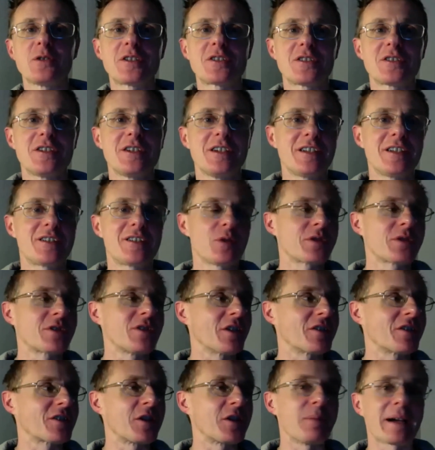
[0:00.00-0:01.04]
It's always nice
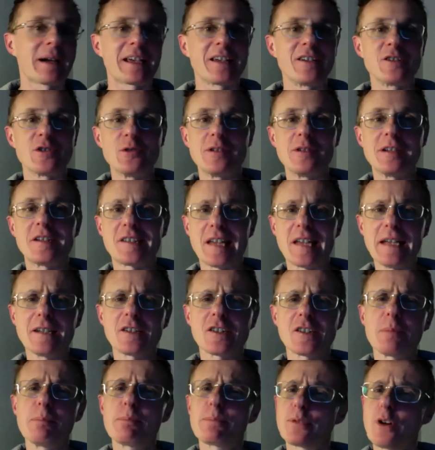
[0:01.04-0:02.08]
to come back and do these. Send us
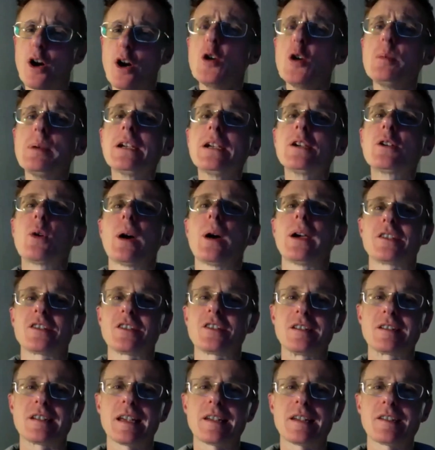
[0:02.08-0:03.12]
some probing
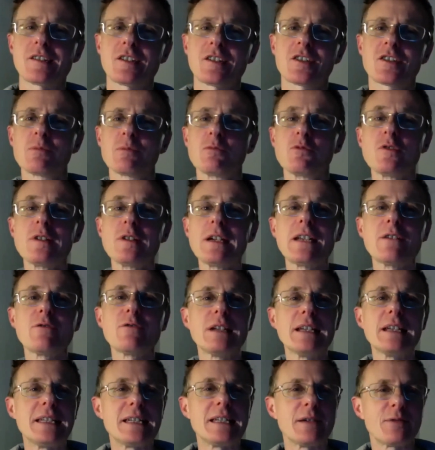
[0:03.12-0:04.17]
questions. Ask us some really,
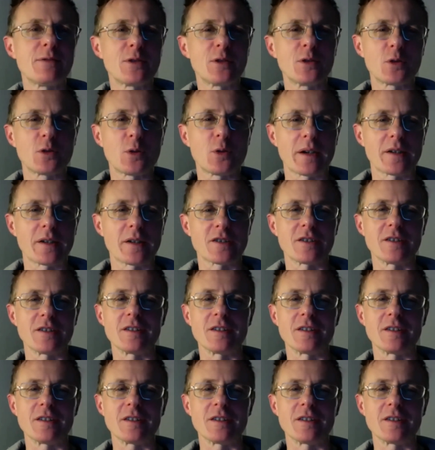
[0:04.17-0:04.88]
really difficult questions.